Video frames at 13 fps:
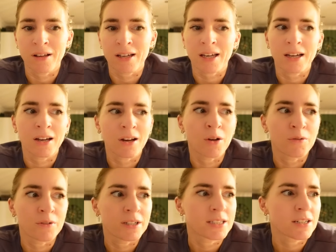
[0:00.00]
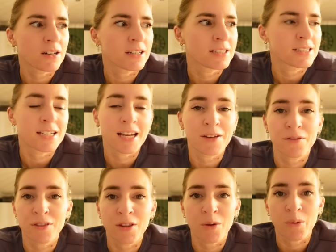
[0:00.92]
like overly tired today,
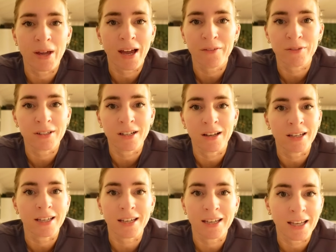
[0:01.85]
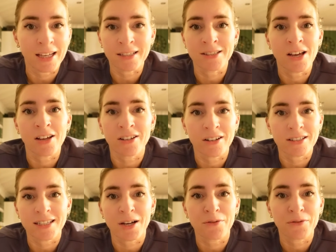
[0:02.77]
even though we haven't like exerted
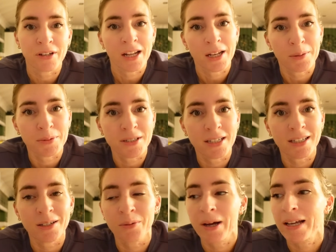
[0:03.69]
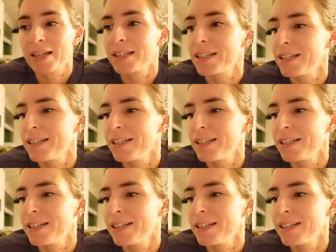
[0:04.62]
ourselves in any particular way.